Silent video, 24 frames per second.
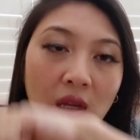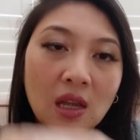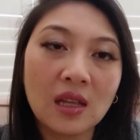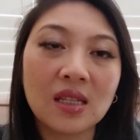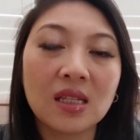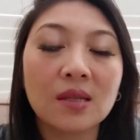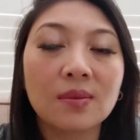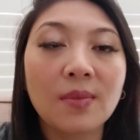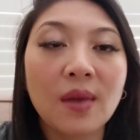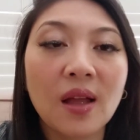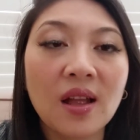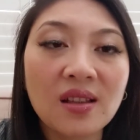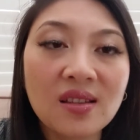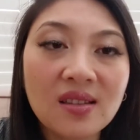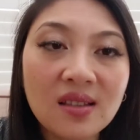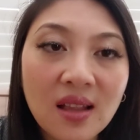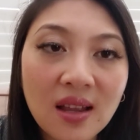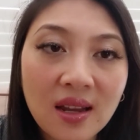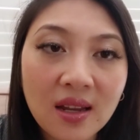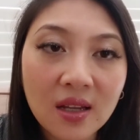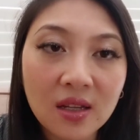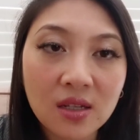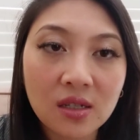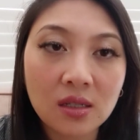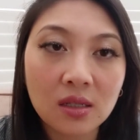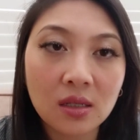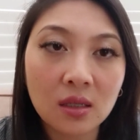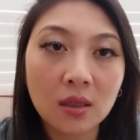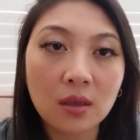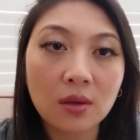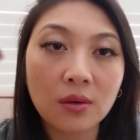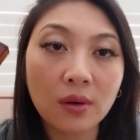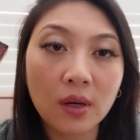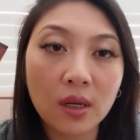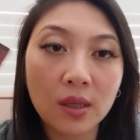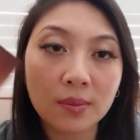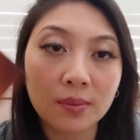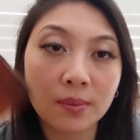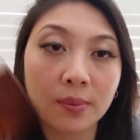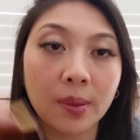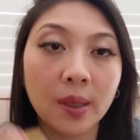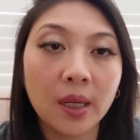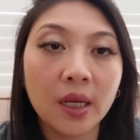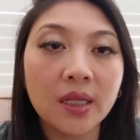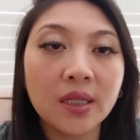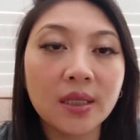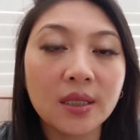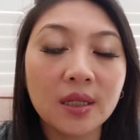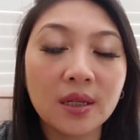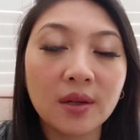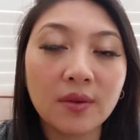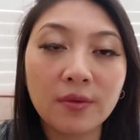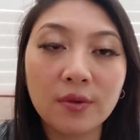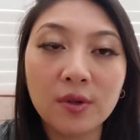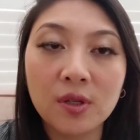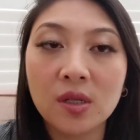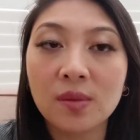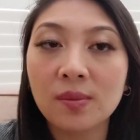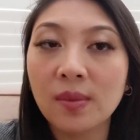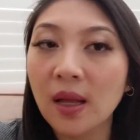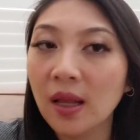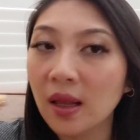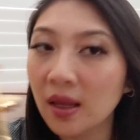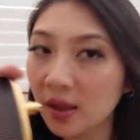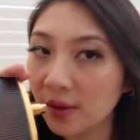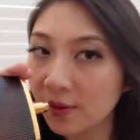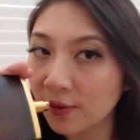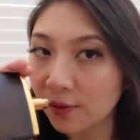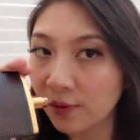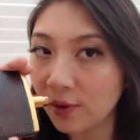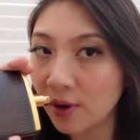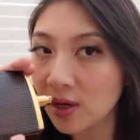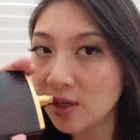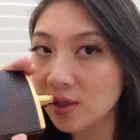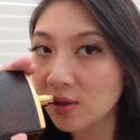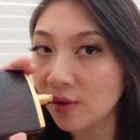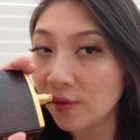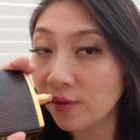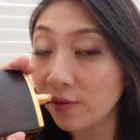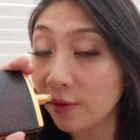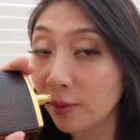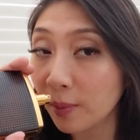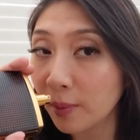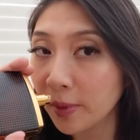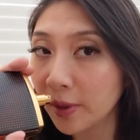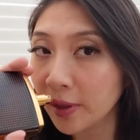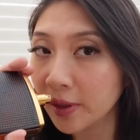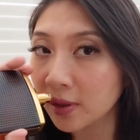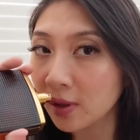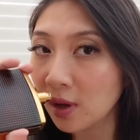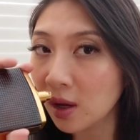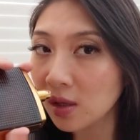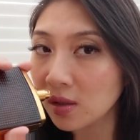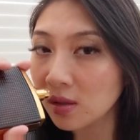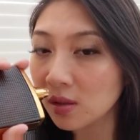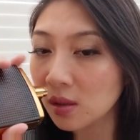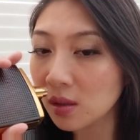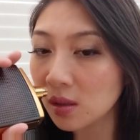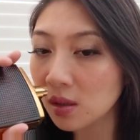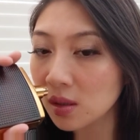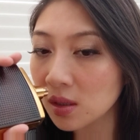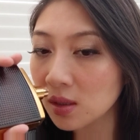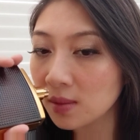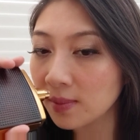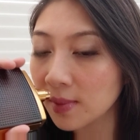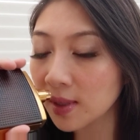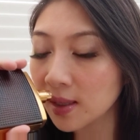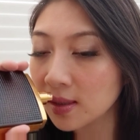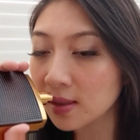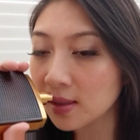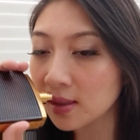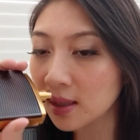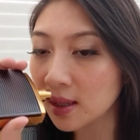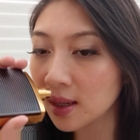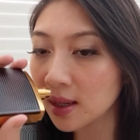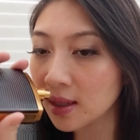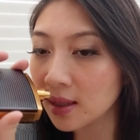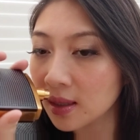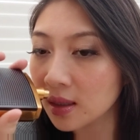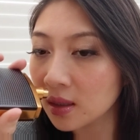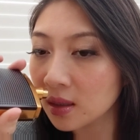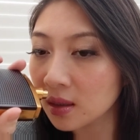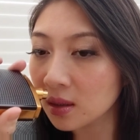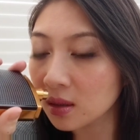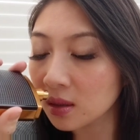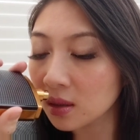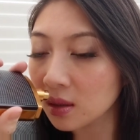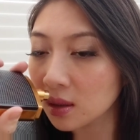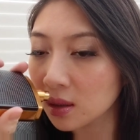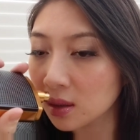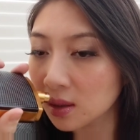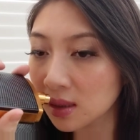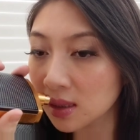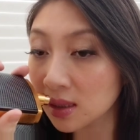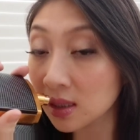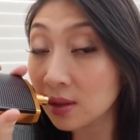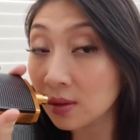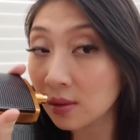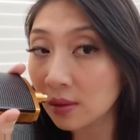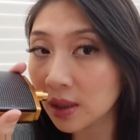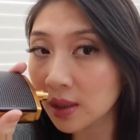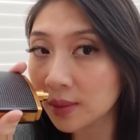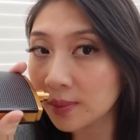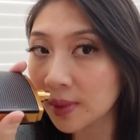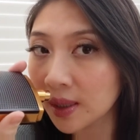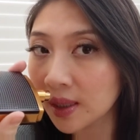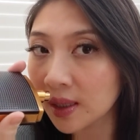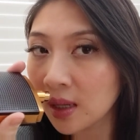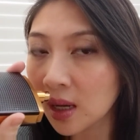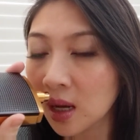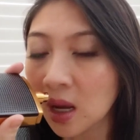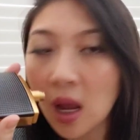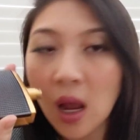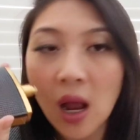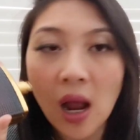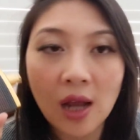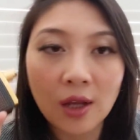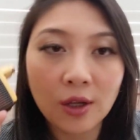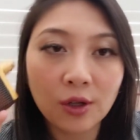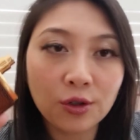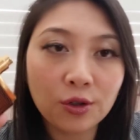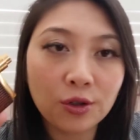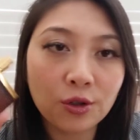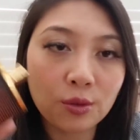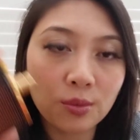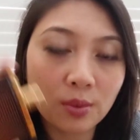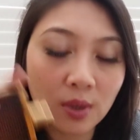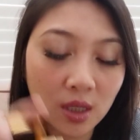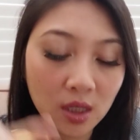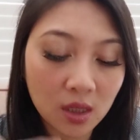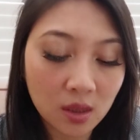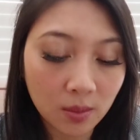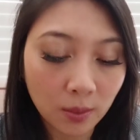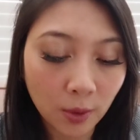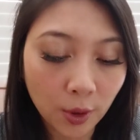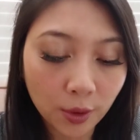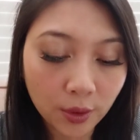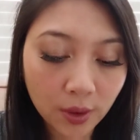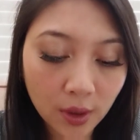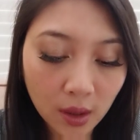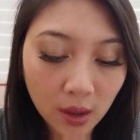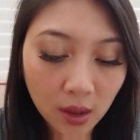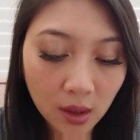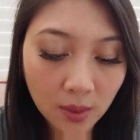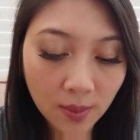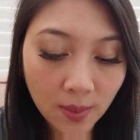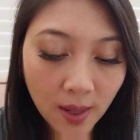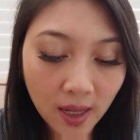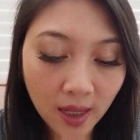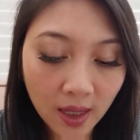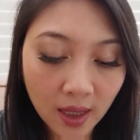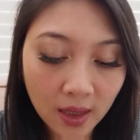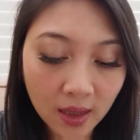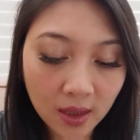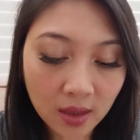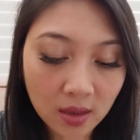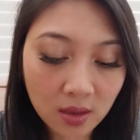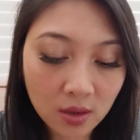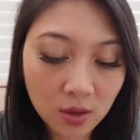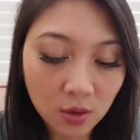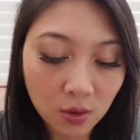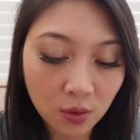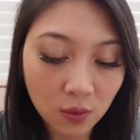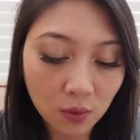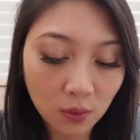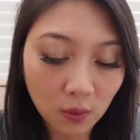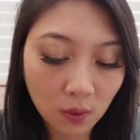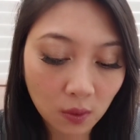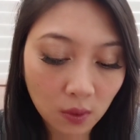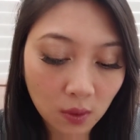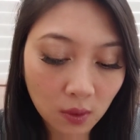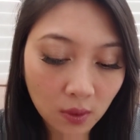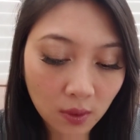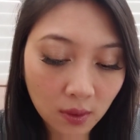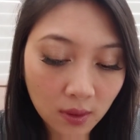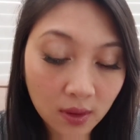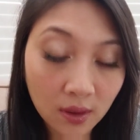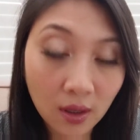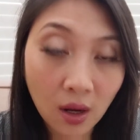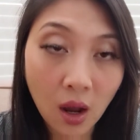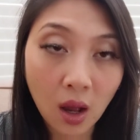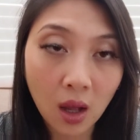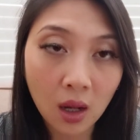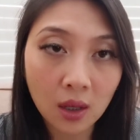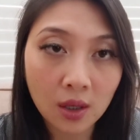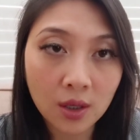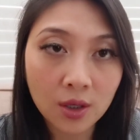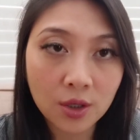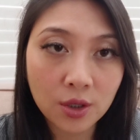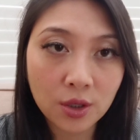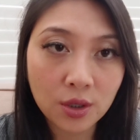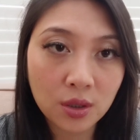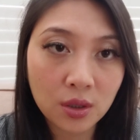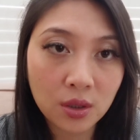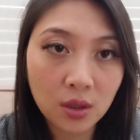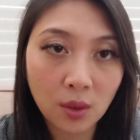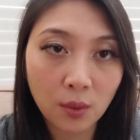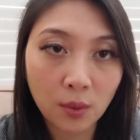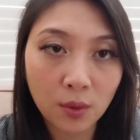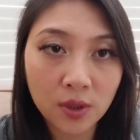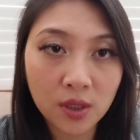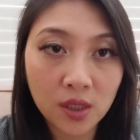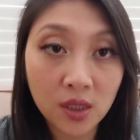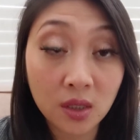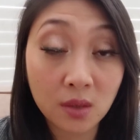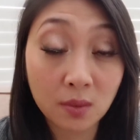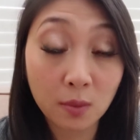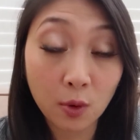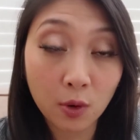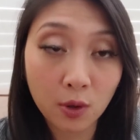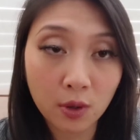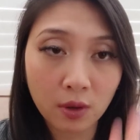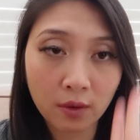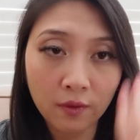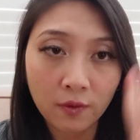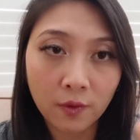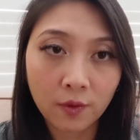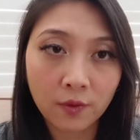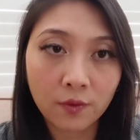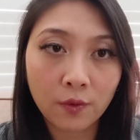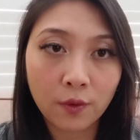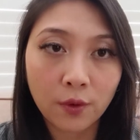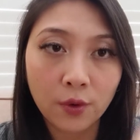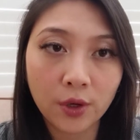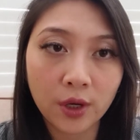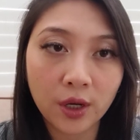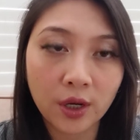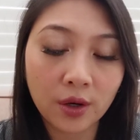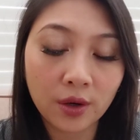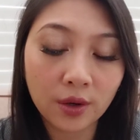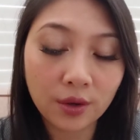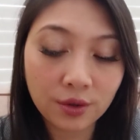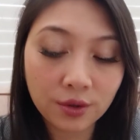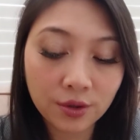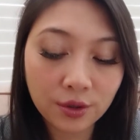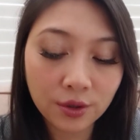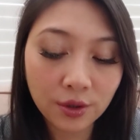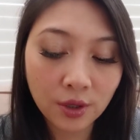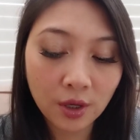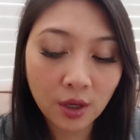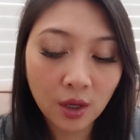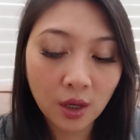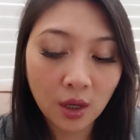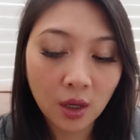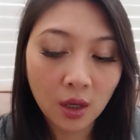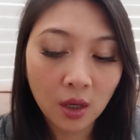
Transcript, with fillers: It smells like a cigarette butt. If you smell it fresh off from the nozzle, it smells like a cigarette butt. I used to be a smoker back in school and college. I was a smoker for four years.